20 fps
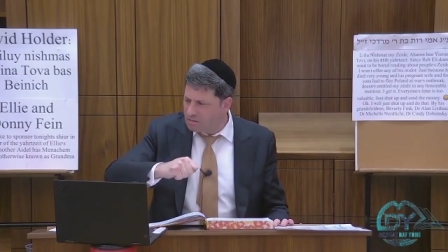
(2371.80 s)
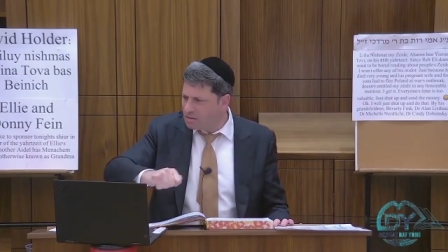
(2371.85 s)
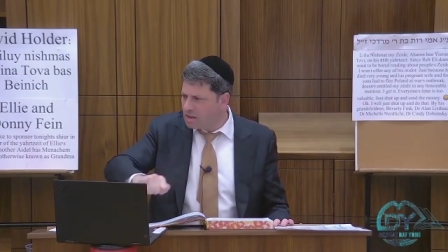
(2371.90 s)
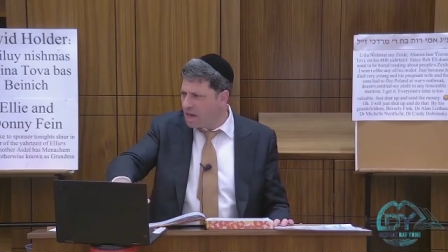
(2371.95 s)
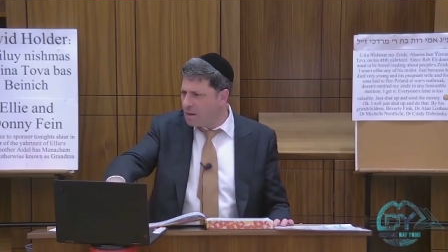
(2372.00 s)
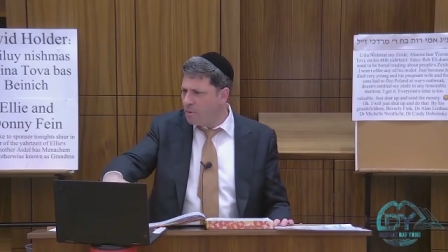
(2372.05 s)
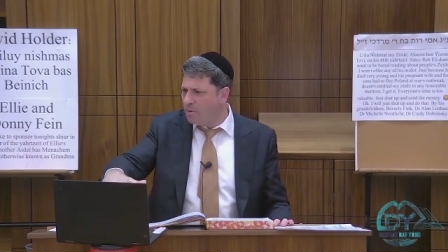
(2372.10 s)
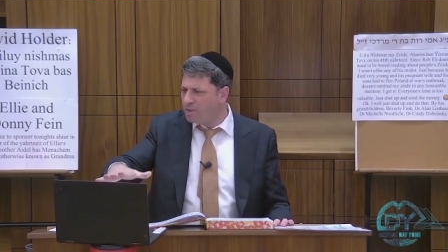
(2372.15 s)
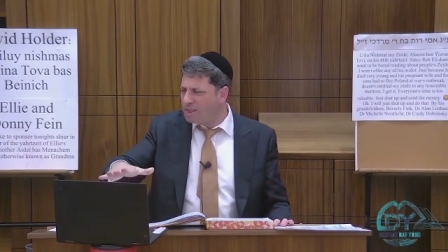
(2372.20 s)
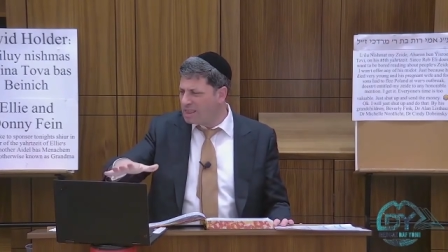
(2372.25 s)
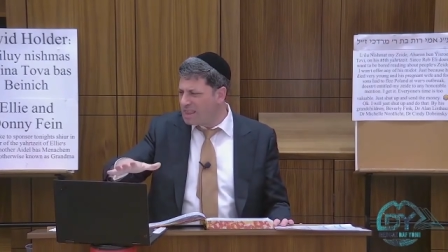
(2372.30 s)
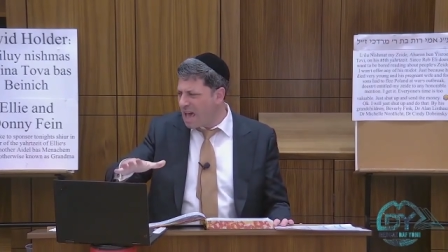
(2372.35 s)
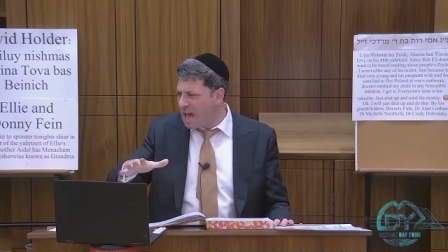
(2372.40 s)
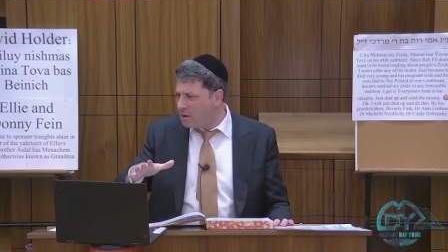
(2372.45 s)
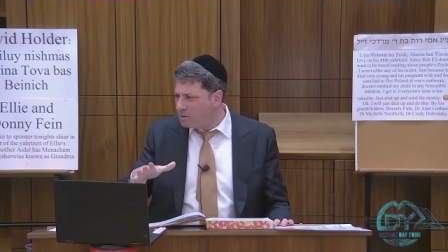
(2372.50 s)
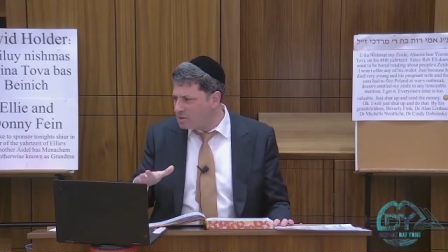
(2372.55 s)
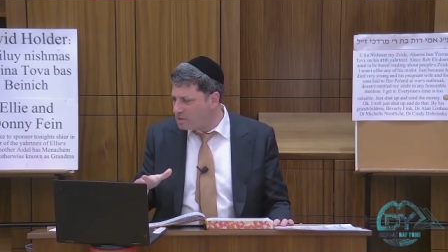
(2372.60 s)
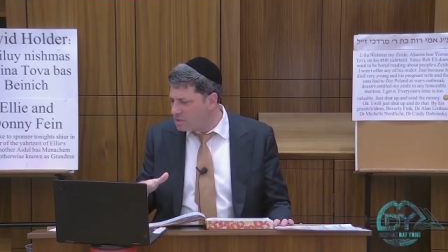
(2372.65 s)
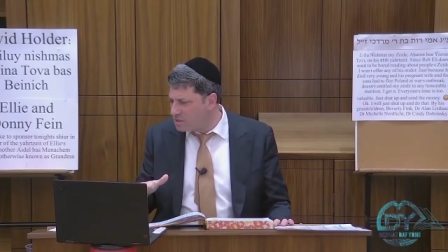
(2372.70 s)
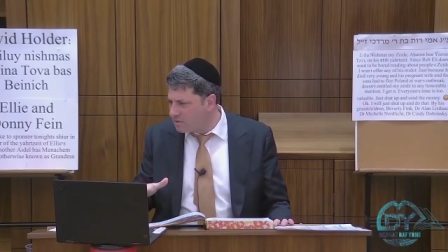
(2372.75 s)
came up with
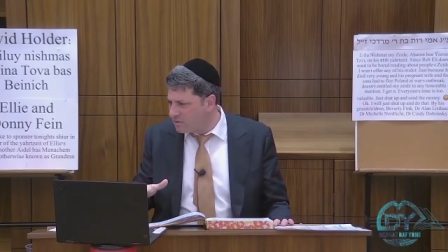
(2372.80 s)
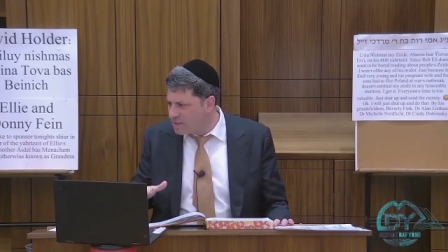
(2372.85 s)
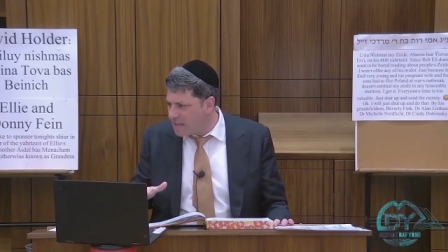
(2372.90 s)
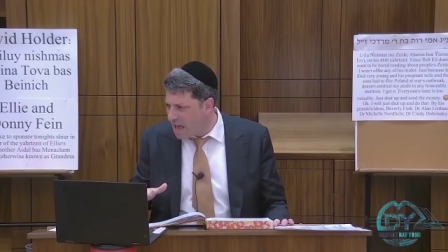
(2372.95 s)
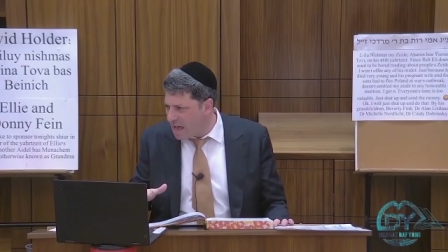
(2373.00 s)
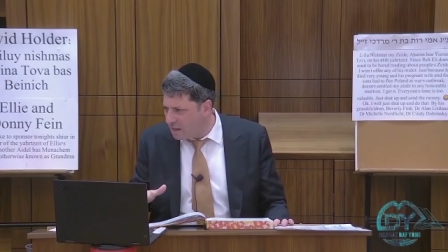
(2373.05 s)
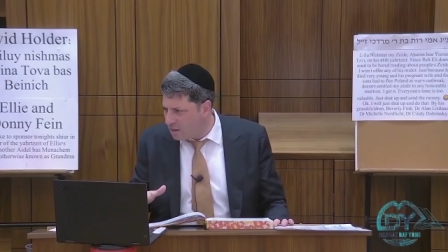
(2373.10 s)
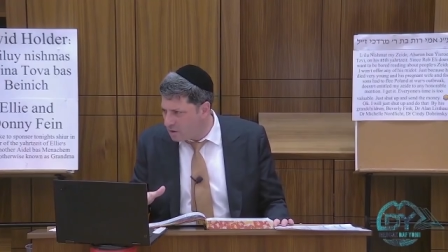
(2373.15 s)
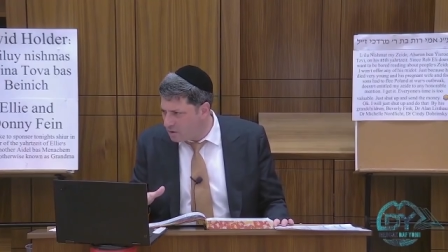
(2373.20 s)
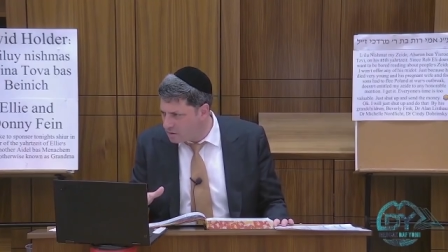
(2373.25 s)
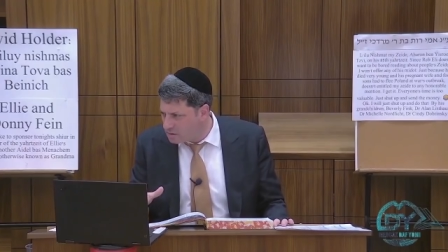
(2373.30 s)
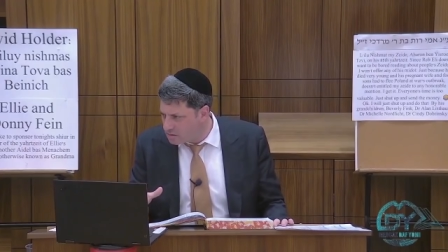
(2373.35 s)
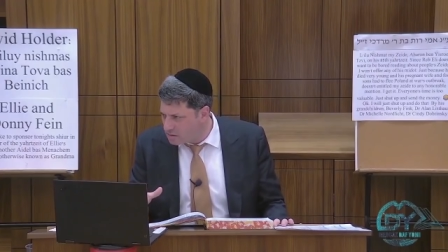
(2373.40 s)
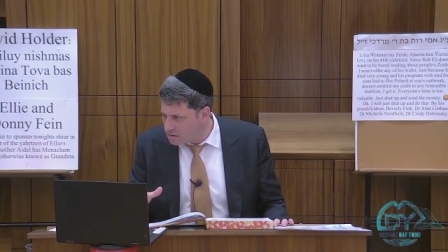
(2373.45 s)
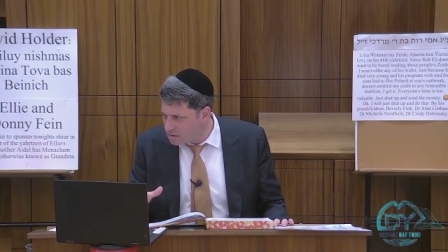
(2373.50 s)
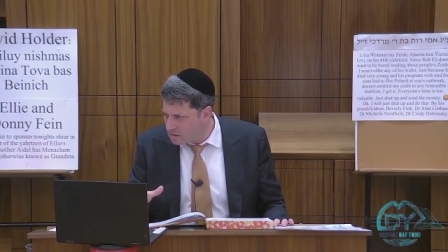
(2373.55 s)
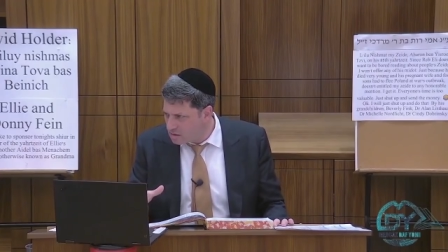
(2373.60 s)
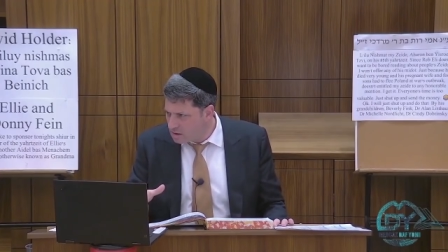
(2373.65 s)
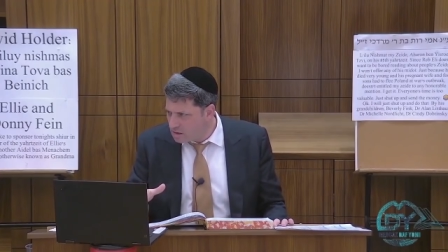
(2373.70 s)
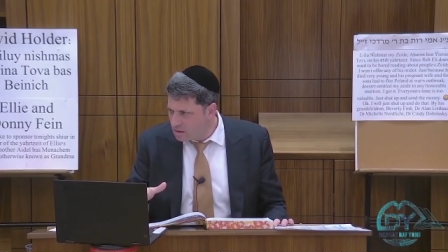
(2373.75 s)
thousands of
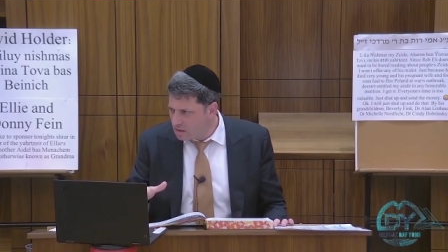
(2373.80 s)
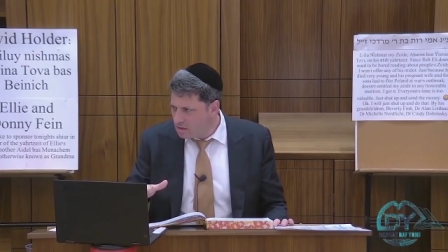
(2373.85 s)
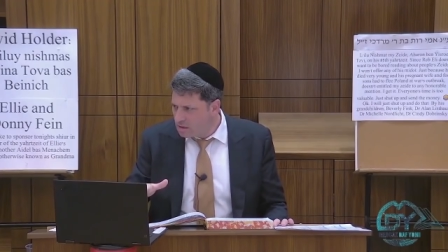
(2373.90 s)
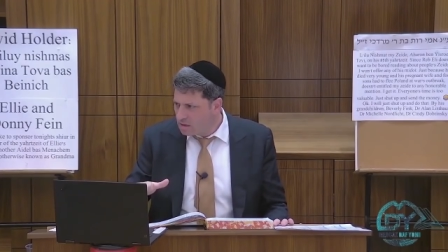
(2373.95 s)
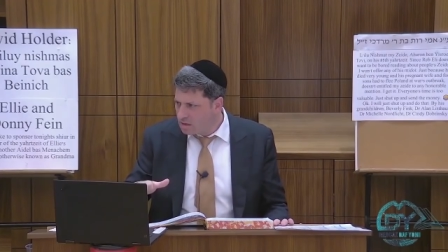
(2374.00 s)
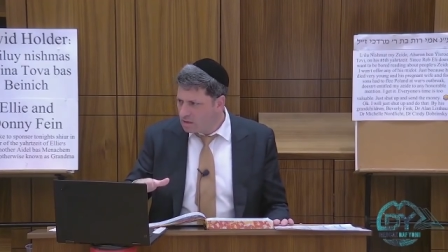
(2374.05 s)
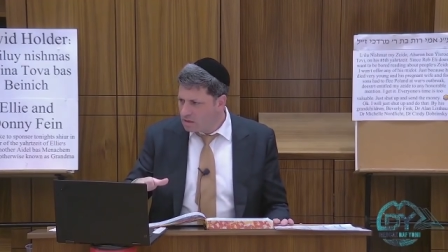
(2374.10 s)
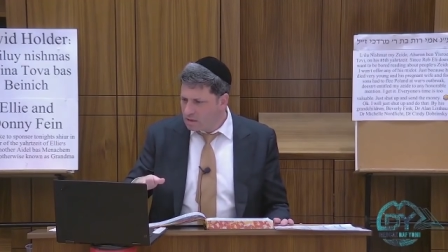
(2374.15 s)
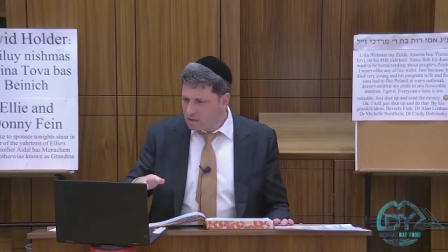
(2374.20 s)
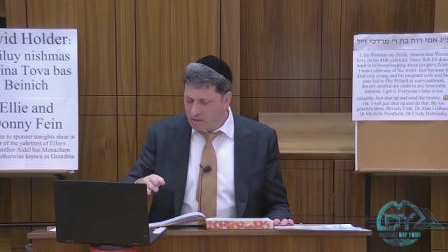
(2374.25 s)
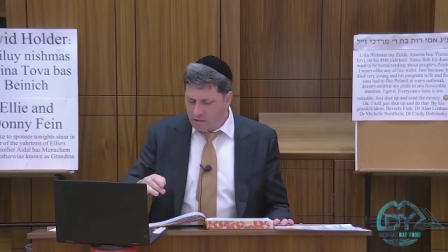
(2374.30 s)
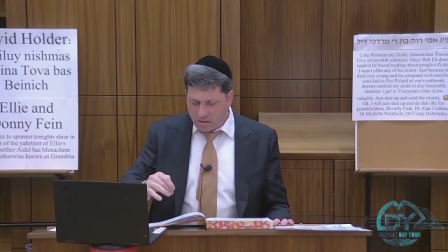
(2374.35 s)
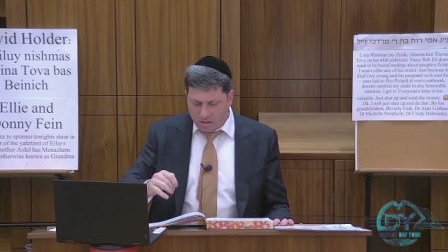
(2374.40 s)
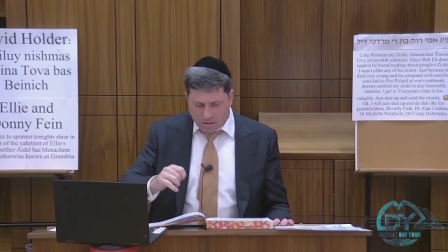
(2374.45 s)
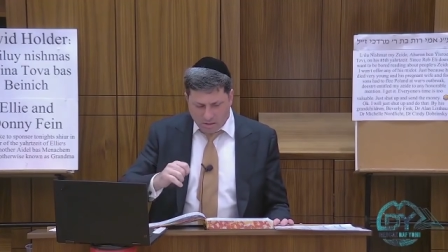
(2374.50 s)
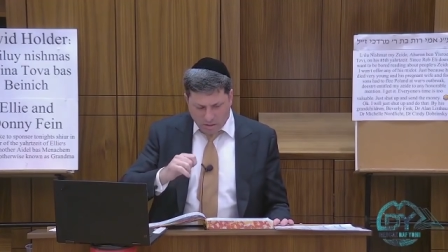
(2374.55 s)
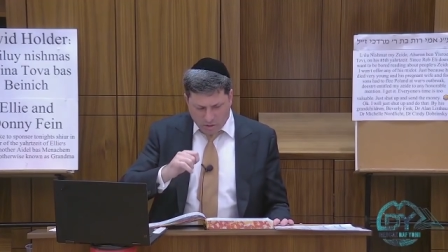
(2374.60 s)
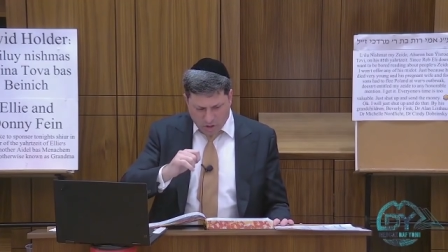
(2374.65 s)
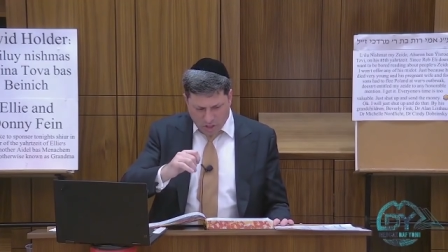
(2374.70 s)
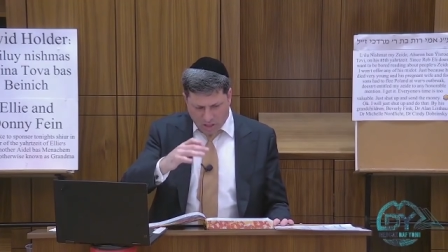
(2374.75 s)
dollars
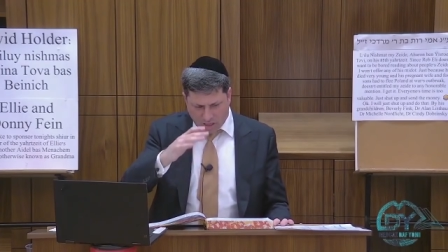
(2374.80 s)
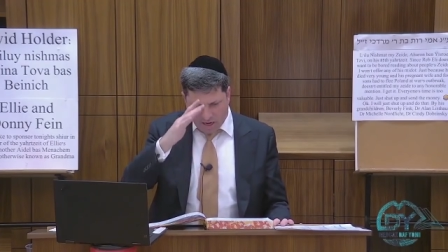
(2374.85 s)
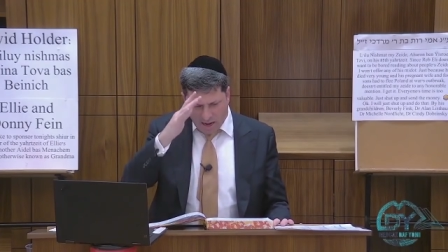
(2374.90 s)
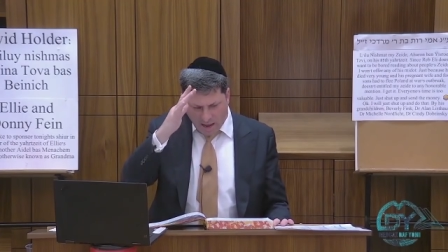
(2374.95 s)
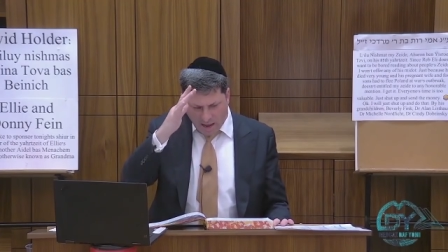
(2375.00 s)
so she could